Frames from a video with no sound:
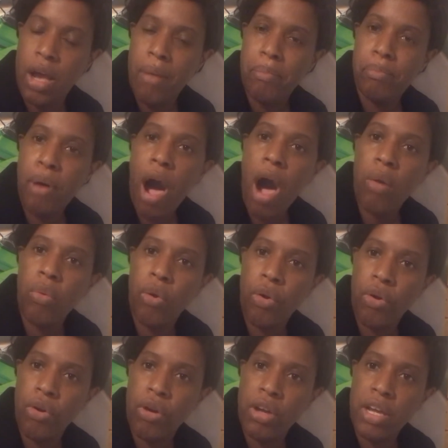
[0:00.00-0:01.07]
Power
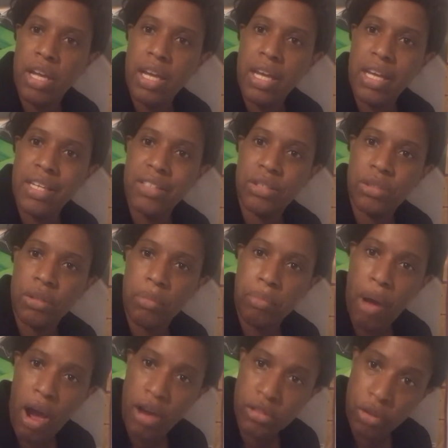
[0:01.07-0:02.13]
is
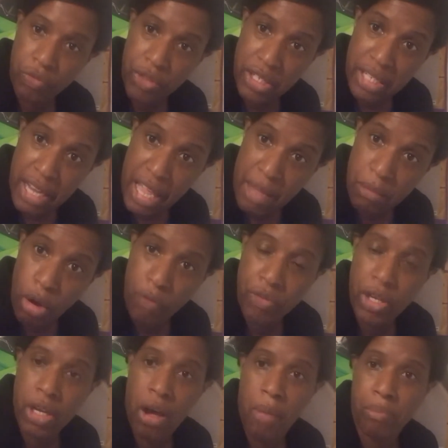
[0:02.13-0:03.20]
part of the name of the
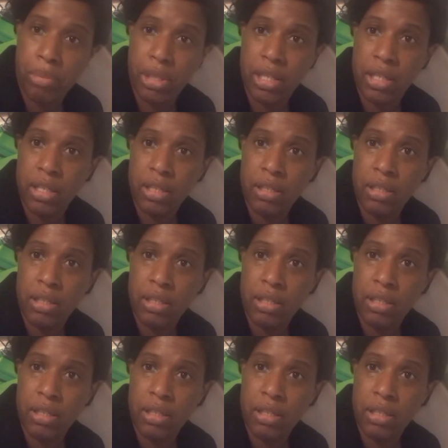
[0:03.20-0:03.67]
company.